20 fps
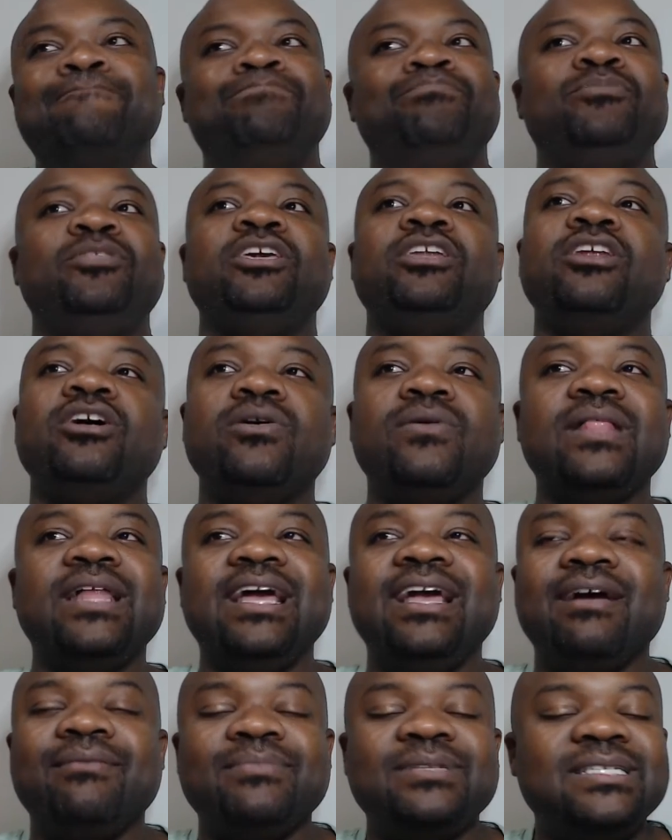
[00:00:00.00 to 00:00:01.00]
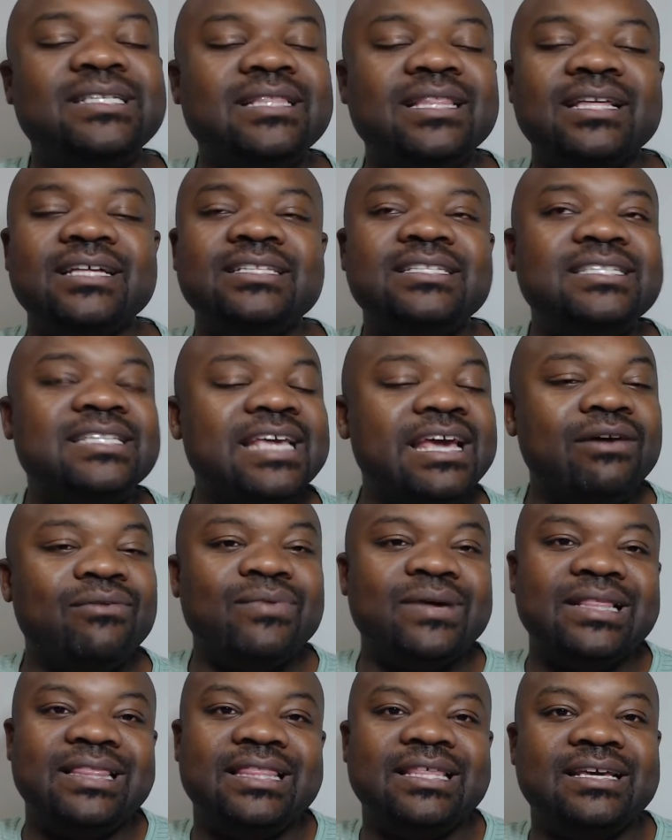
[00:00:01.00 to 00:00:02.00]
you know like i'm um, let's stay
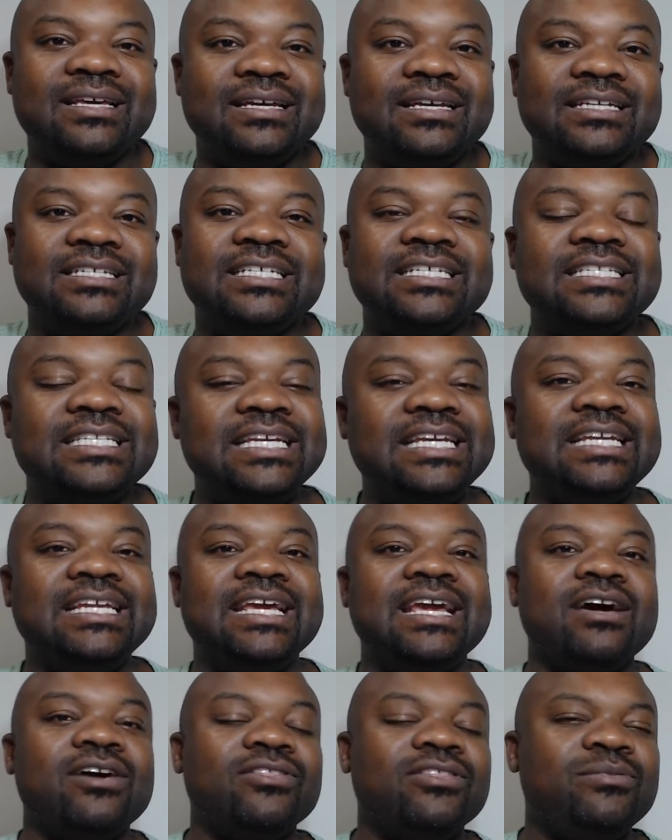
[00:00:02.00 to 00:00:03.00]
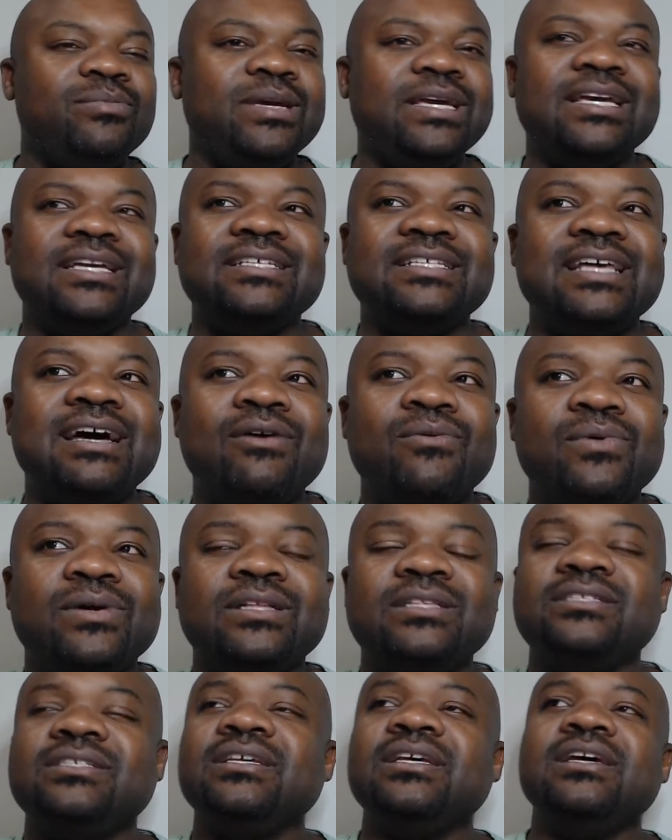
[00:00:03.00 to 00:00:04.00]
with the just eating healthy because that
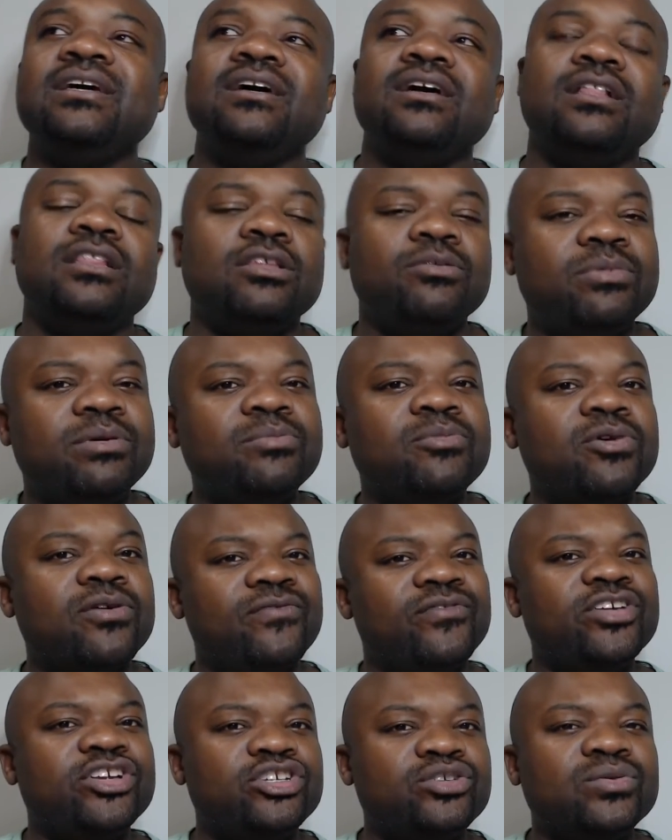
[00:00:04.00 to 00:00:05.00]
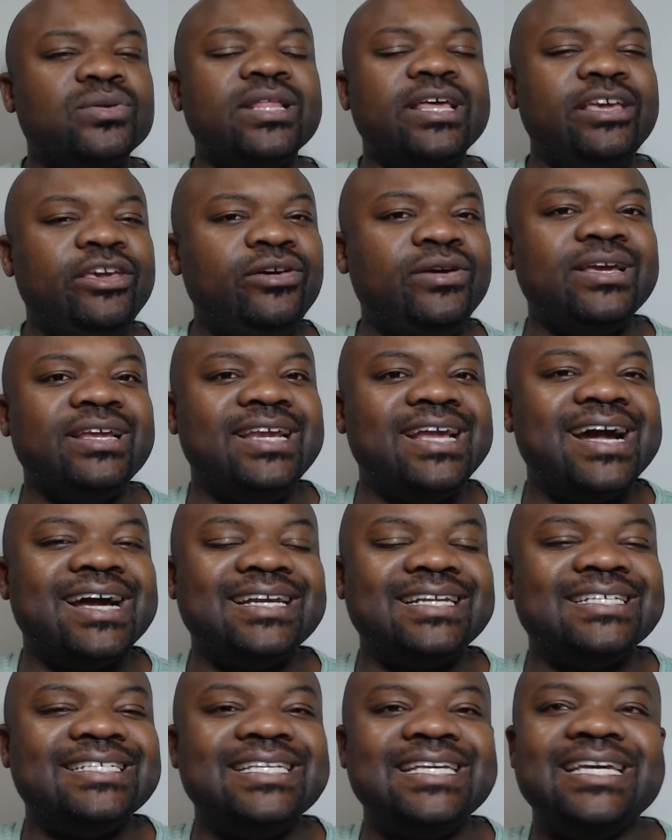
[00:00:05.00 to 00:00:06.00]
one's a little bit more visual that like you can kind
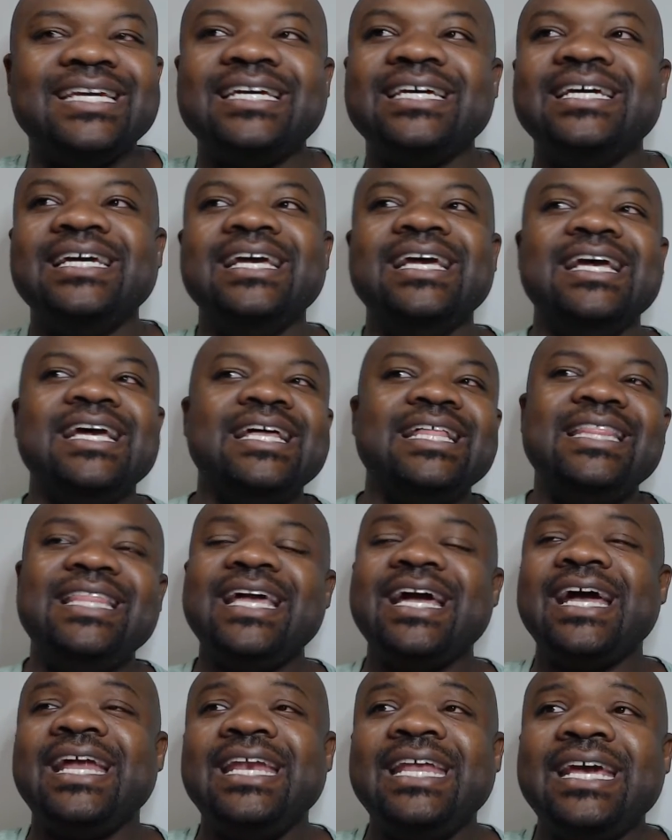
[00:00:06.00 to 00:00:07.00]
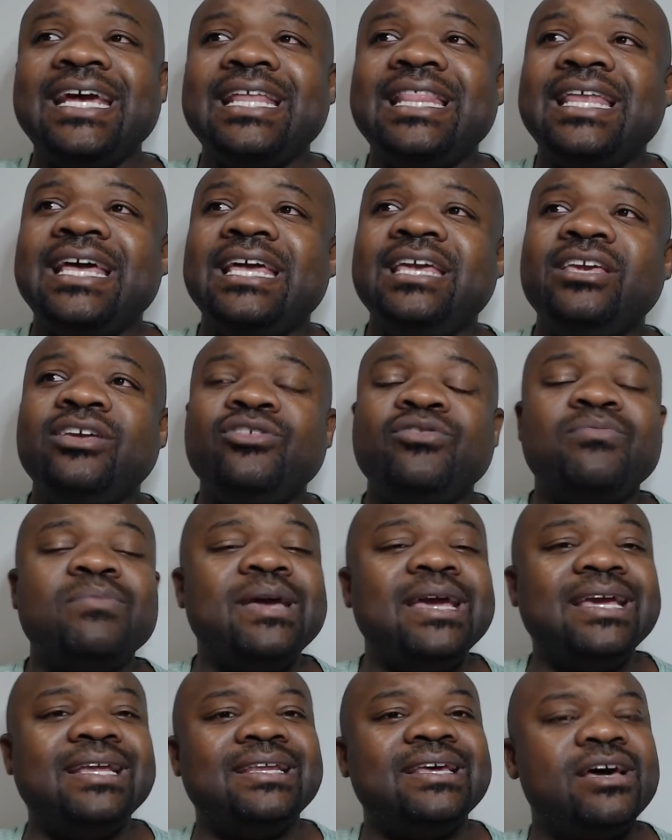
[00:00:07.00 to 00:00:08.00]
of see it the idea that you
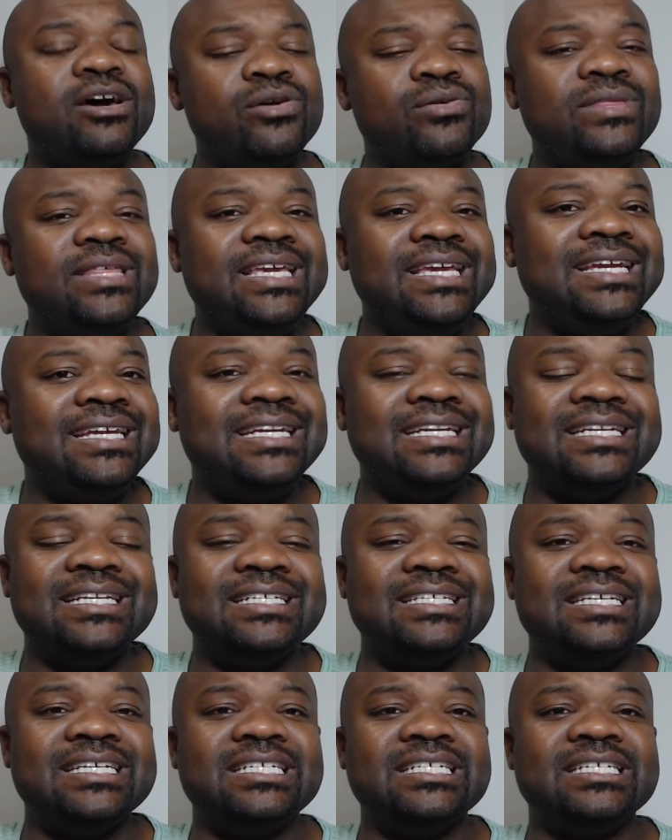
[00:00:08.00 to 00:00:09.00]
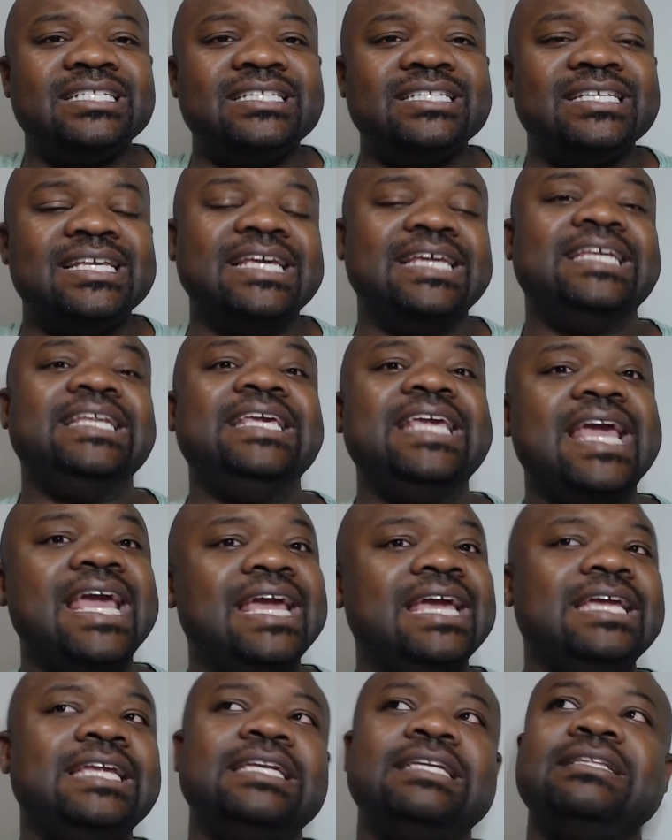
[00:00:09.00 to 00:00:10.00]
made healthy eating decisions and
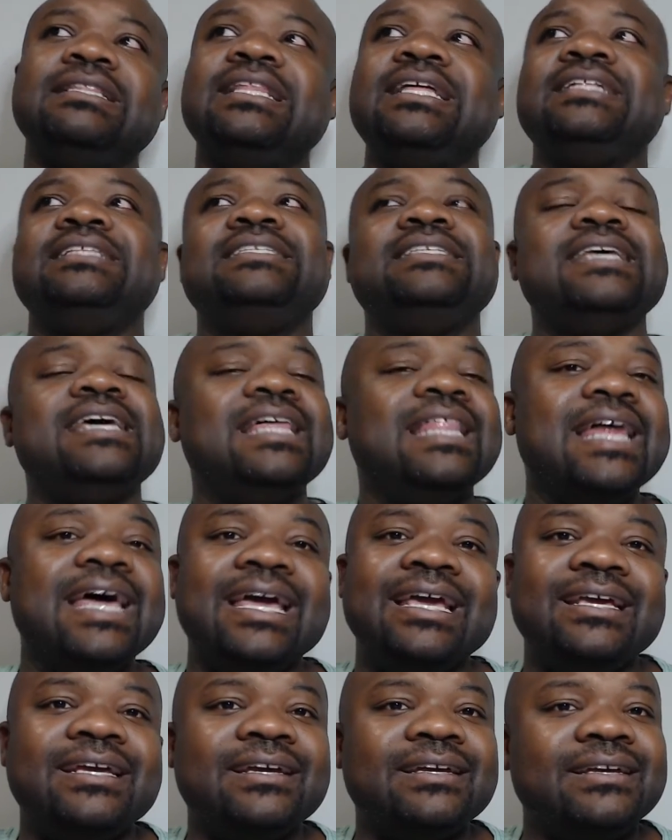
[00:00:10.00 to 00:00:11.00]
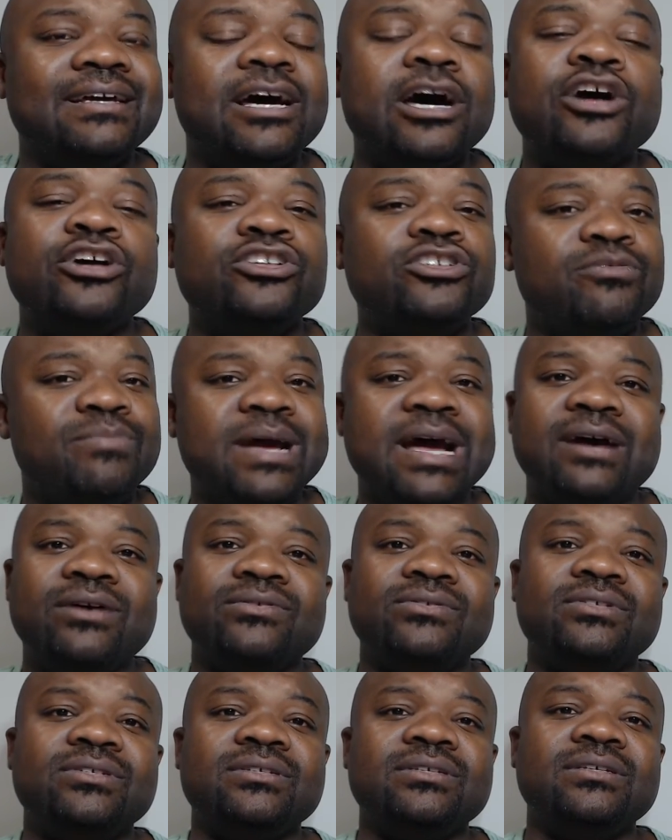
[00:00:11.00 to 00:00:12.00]
gained let's say like 100
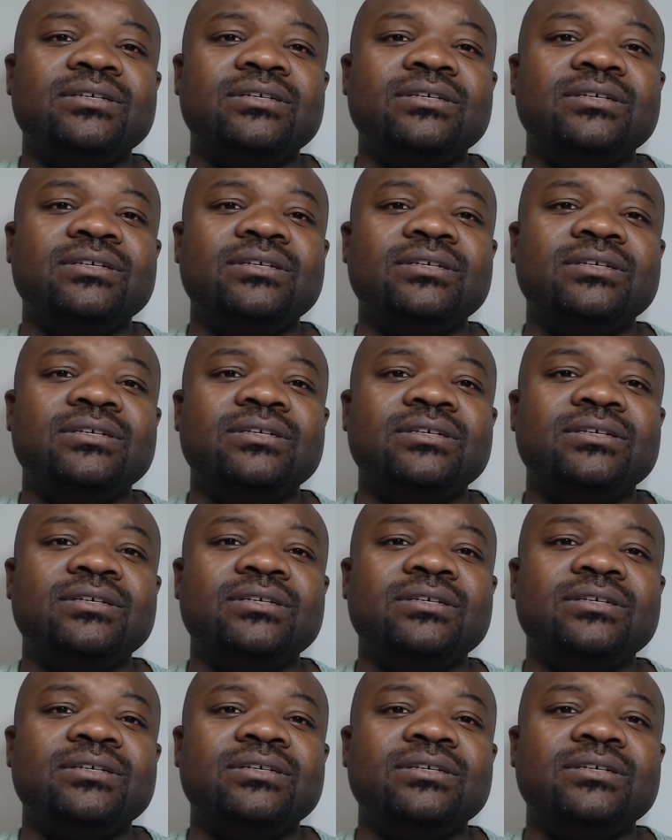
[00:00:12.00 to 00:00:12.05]
pounds